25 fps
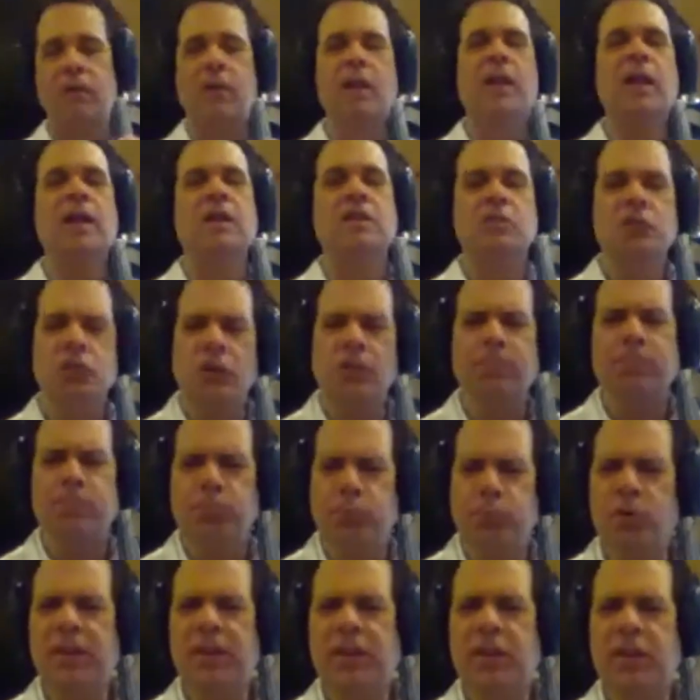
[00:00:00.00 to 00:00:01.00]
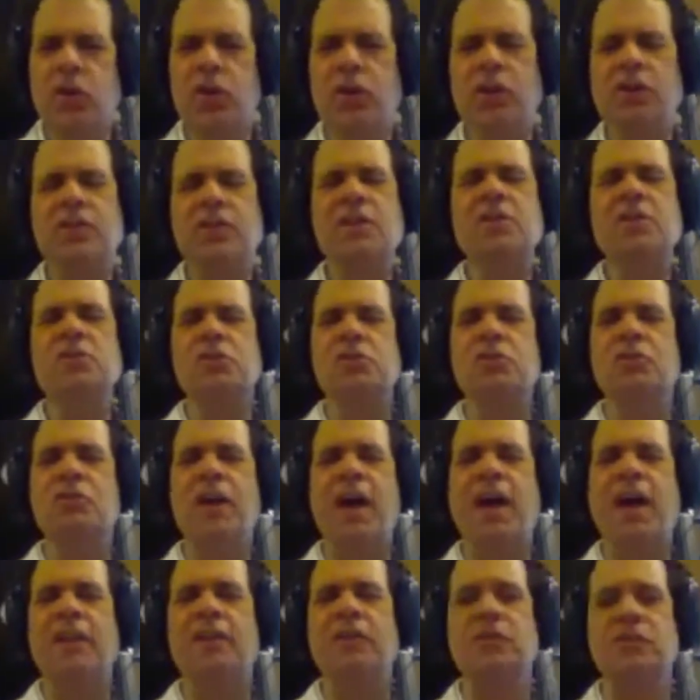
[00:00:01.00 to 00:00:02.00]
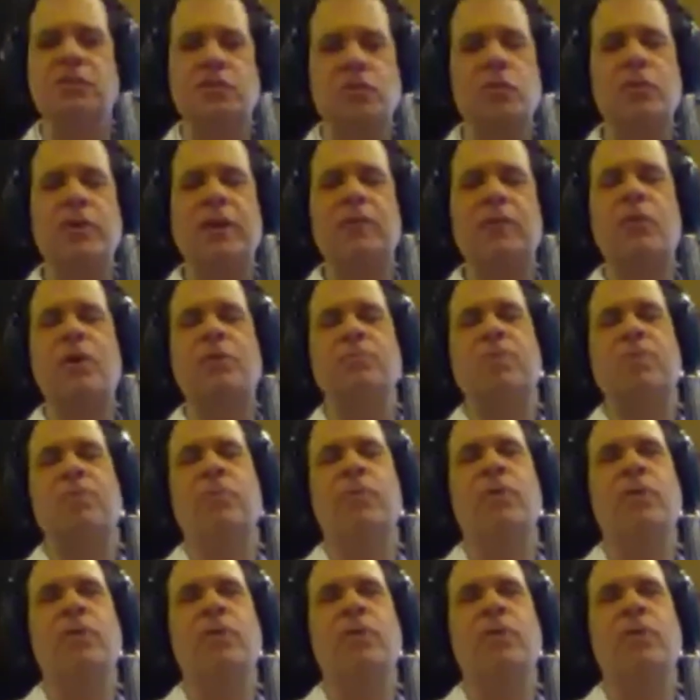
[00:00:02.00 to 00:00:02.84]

You're pretty good at this. You're not doing what people.